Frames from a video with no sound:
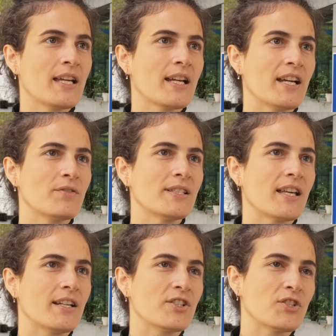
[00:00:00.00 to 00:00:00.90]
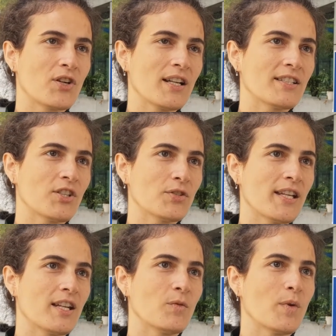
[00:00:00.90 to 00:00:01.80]
Countries that are strongly
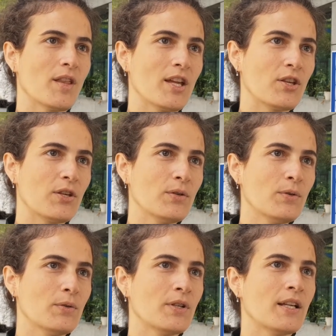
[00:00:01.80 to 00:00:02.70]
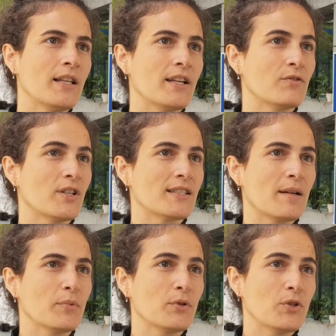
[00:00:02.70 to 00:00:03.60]
associated with the EU, like for
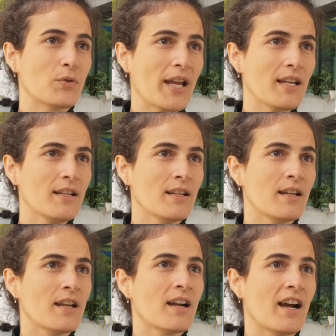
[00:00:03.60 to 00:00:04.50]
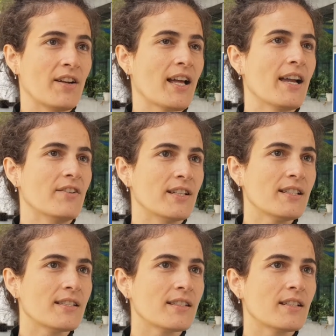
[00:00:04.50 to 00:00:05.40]
example Ukraine, are at high
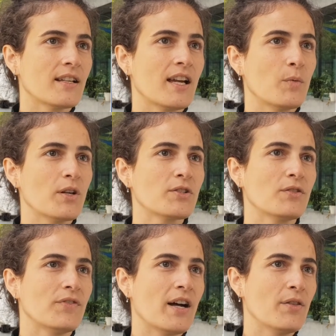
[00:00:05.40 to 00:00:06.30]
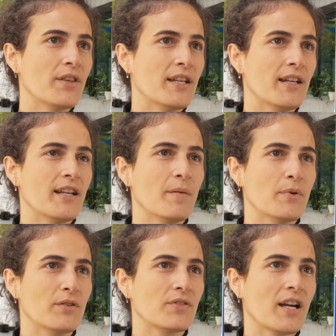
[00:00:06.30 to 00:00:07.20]
risk. And we also found that a number
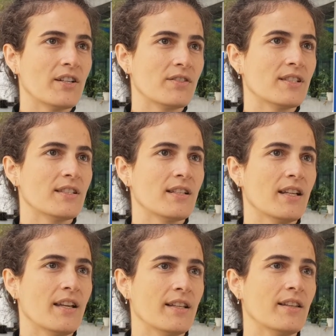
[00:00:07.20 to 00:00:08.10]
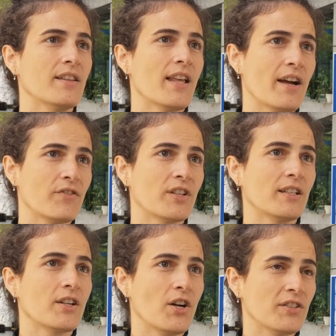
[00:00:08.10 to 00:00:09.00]
of countries in the African
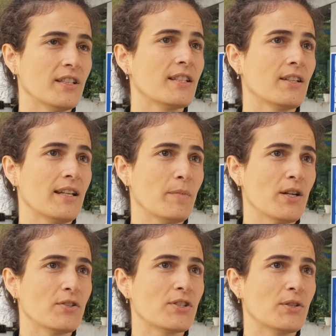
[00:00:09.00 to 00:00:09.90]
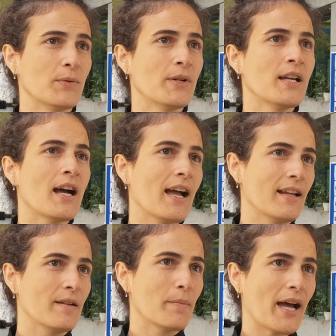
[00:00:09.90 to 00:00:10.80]
continent can be also highly
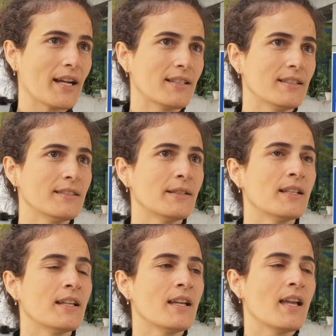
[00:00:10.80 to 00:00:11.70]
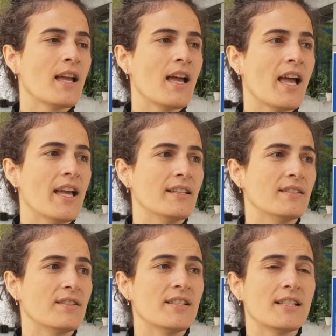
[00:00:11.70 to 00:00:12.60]
impacted. And
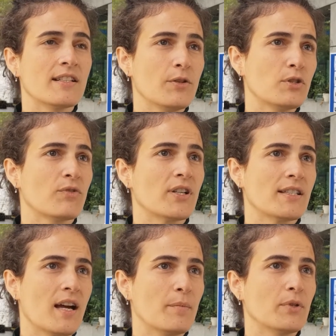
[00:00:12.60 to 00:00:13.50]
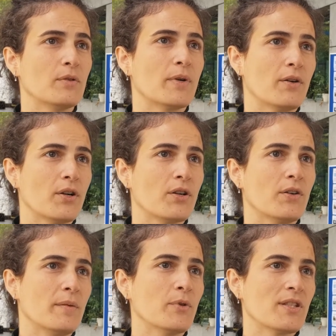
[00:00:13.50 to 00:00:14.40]
this includes, for example, Morocco
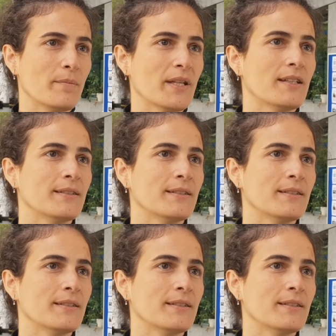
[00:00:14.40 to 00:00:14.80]
and Mozambique.